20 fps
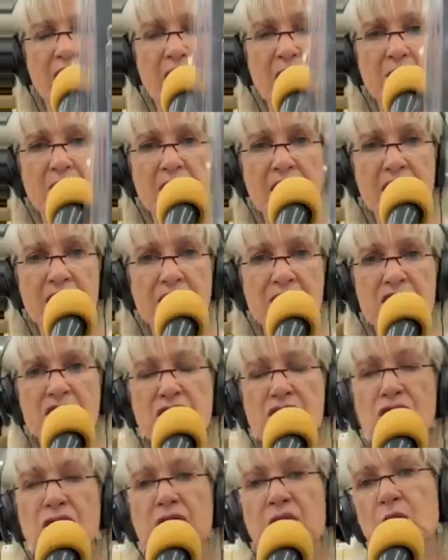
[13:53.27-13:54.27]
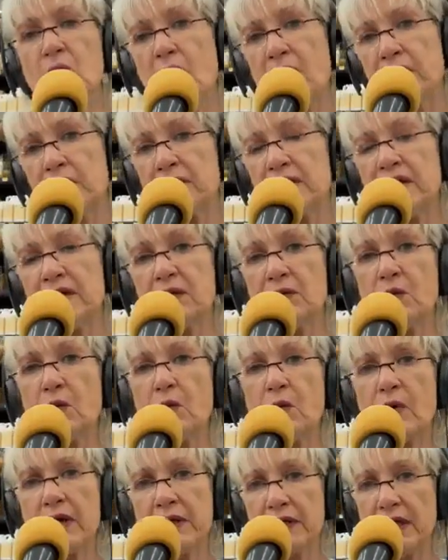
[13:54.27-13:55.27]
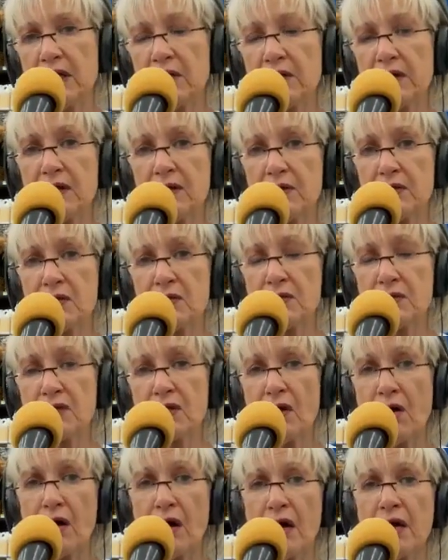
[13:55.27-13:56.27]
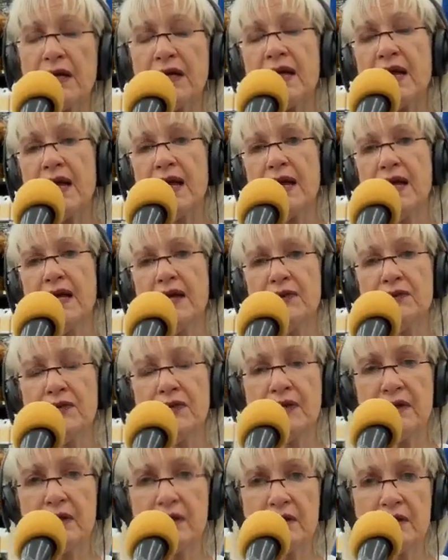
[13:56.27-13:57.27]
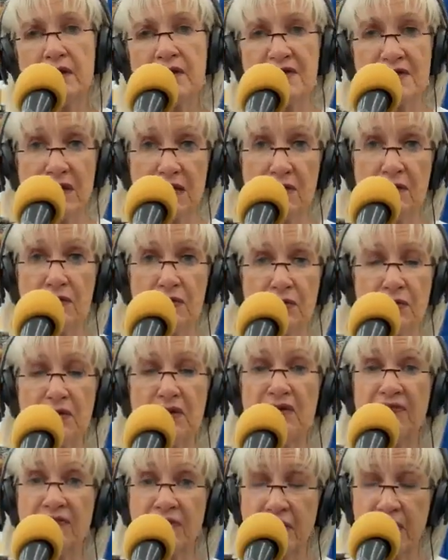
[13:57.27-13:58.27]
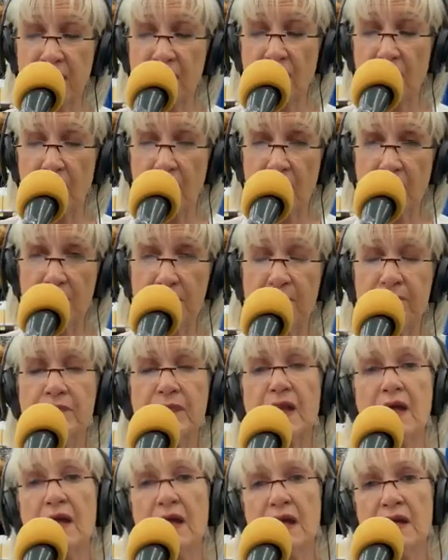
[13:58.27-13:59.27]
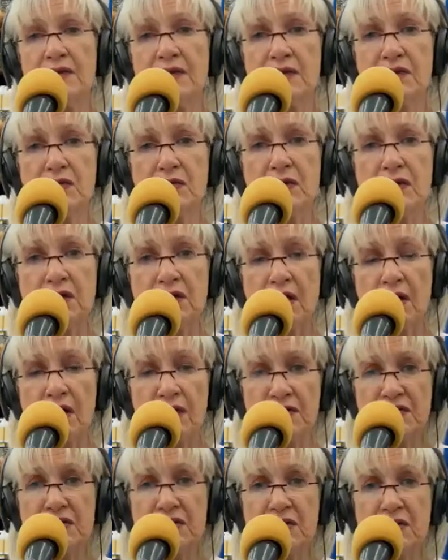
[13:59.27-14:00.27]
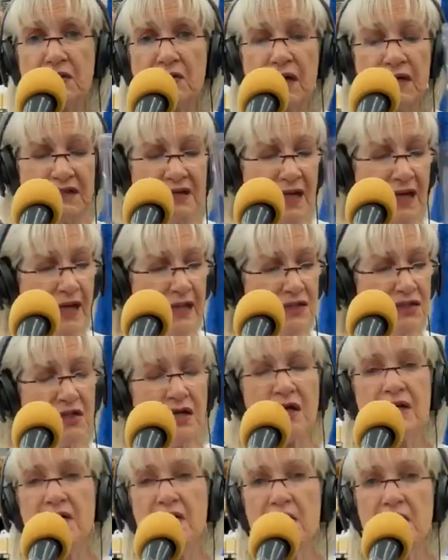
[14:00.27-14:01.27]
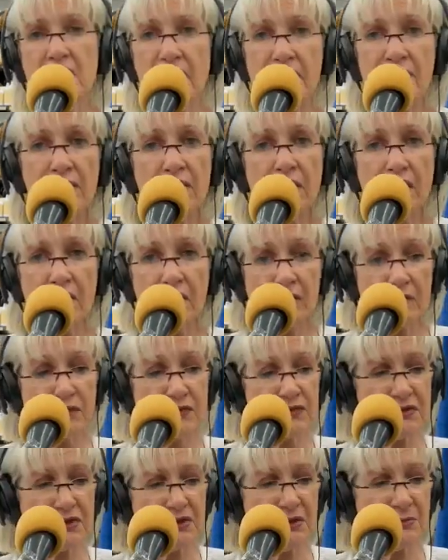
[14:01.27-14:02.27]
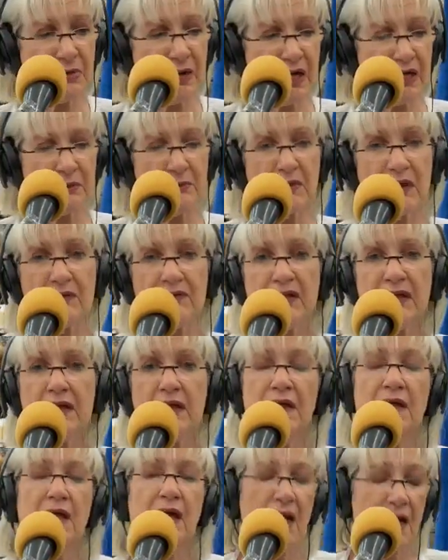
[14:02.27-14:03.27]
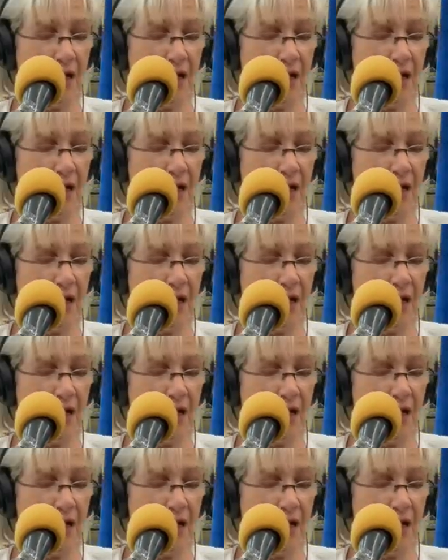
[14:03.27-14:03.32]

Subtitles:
That means you can water in one area of your yard, and then say you're doing the front yard, and then you can also attach another hose to the bottom of it,